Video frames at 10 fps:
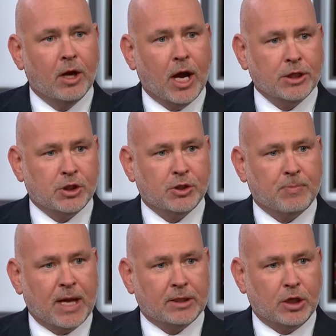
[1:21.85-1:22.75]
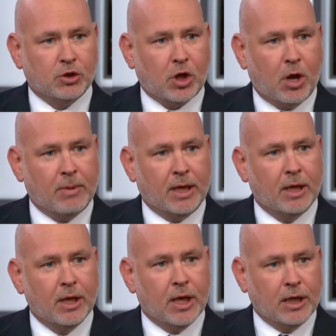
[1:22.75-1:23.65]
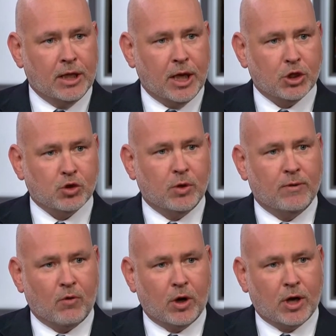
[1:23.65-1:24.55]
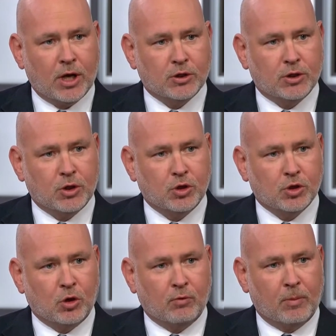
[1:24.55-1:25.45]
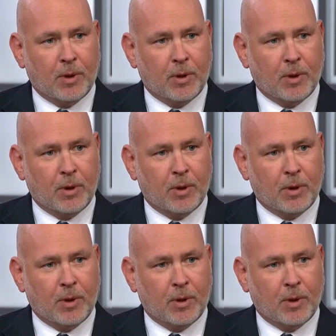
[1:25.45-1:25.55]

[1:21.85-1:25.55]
I suspect, that's coming in the history of our constitutional republic.